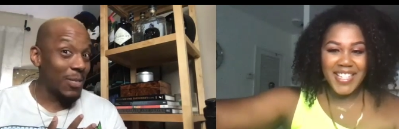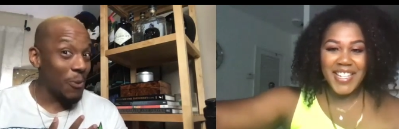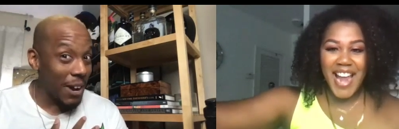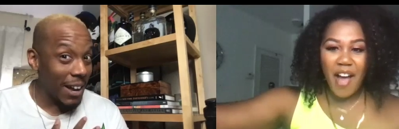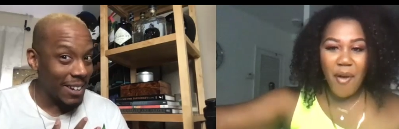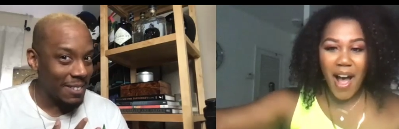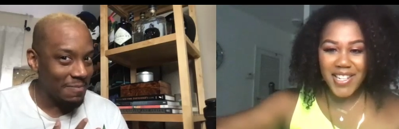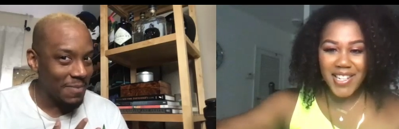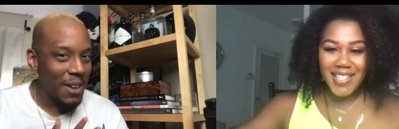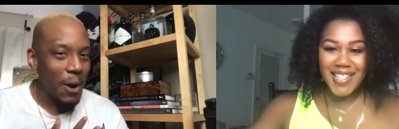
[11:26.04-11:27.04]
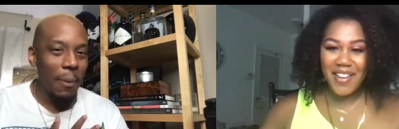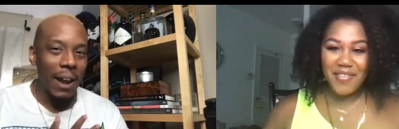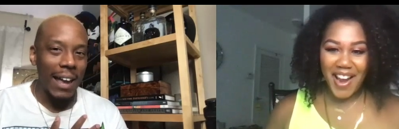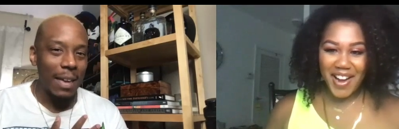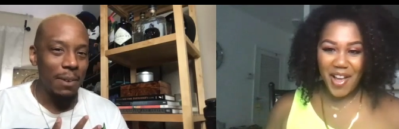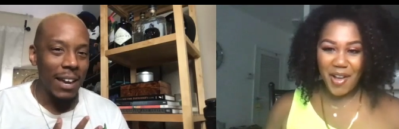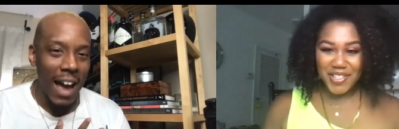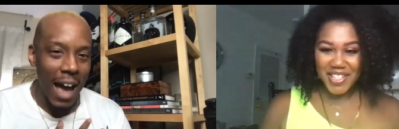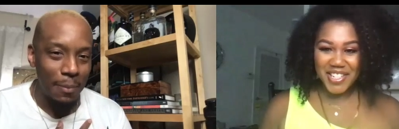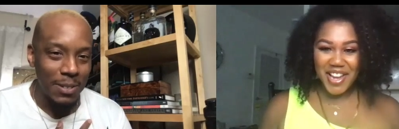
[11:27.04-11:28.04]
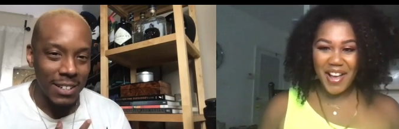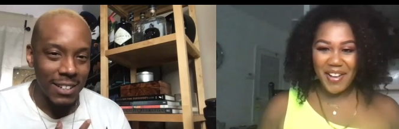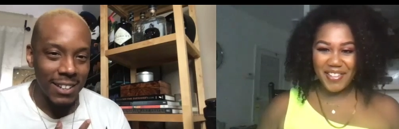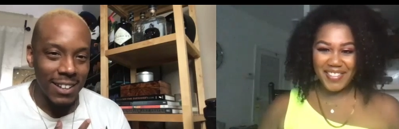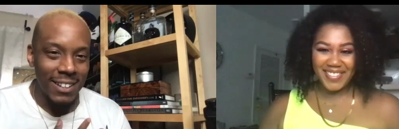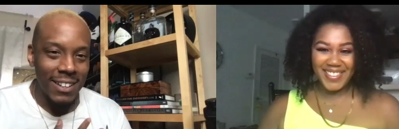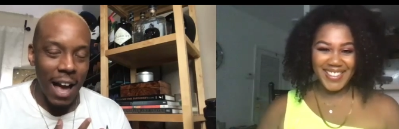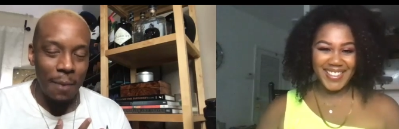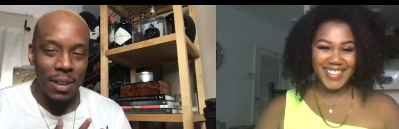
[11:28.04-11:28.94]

Speaker 1: one. She's not watching. She's getting ready to host the show. I mean,